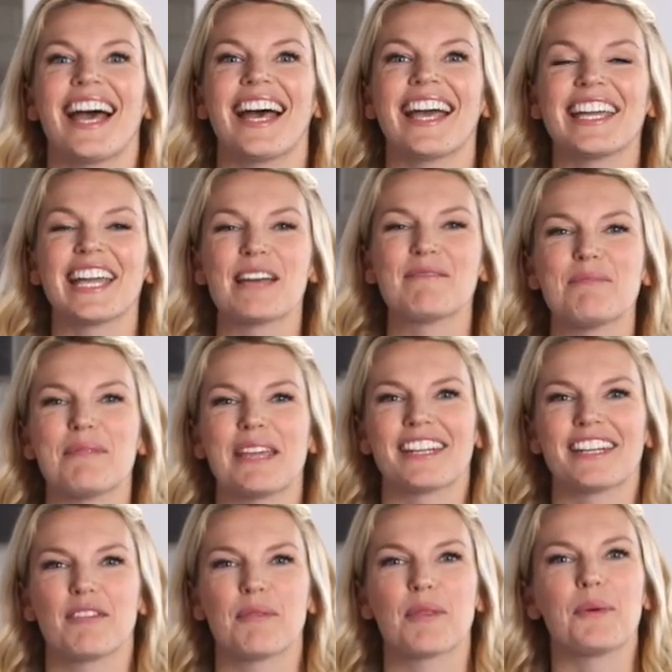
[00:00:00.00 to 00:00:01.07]
Hi, I'm
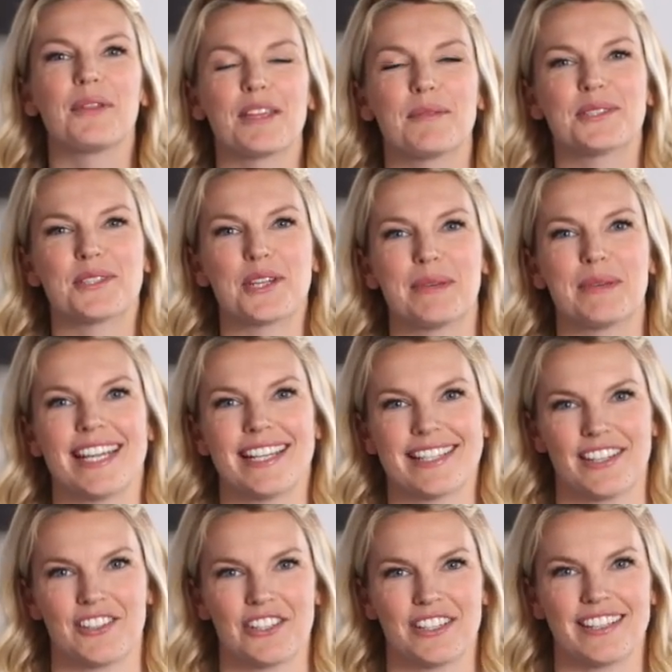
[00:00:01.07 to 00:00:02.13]
Amanda from the Williams-Sonoma
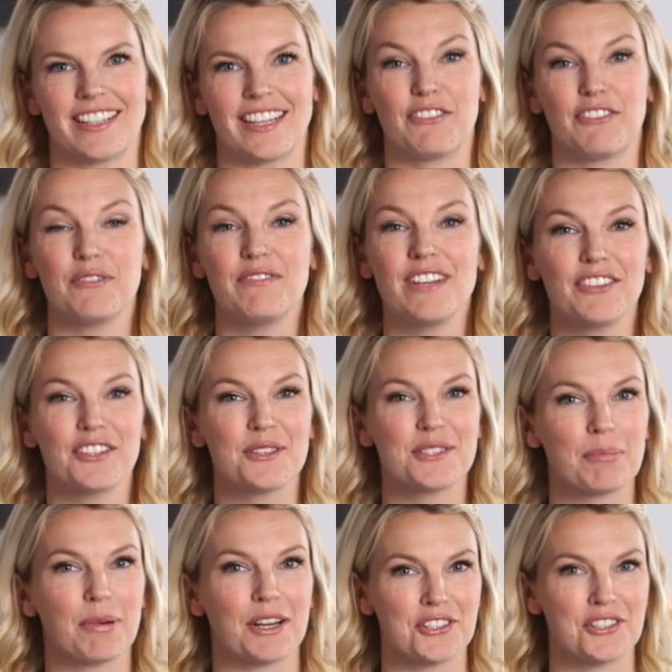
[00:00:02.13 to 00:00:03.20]
Test Kitchen. If you've never used
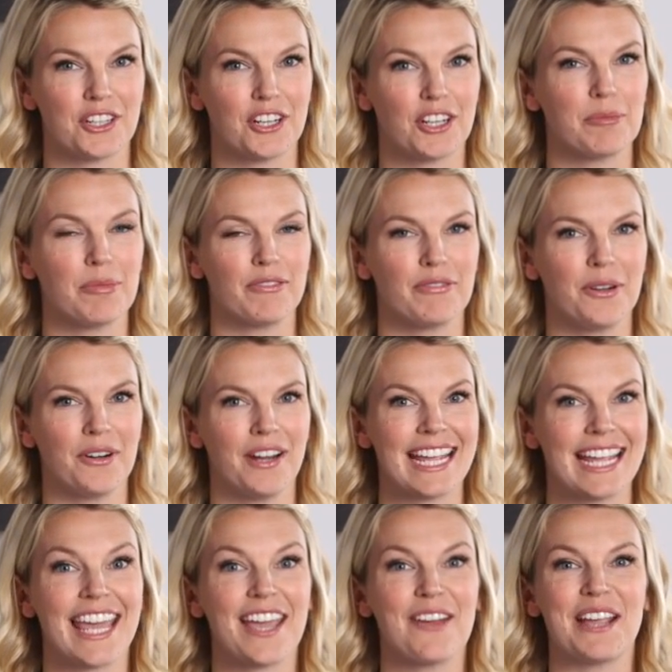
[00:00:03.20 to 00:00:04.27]
a pressure cooker before, I
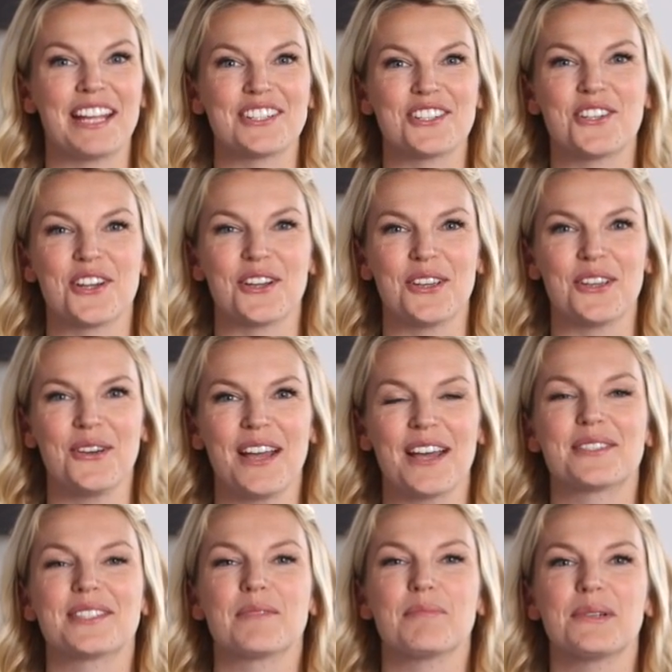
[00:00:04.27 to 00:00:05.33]
can't wait to show you how
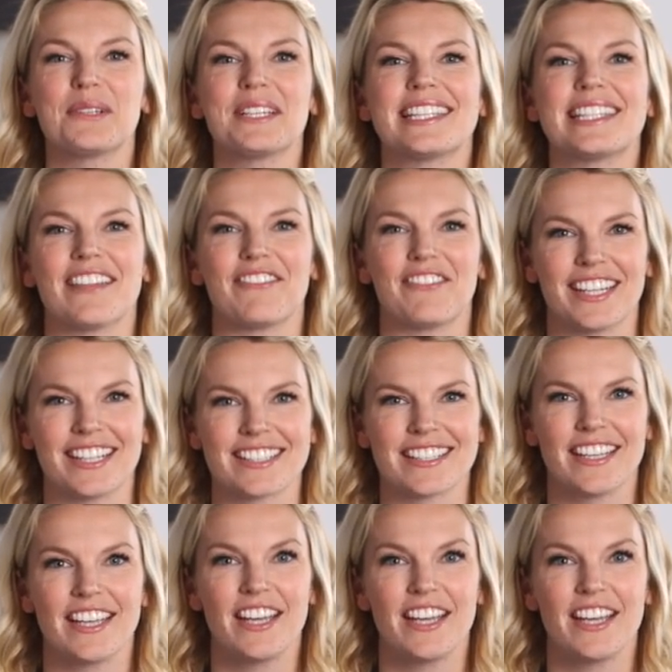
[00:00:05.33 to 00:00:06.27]
simple and safe it is.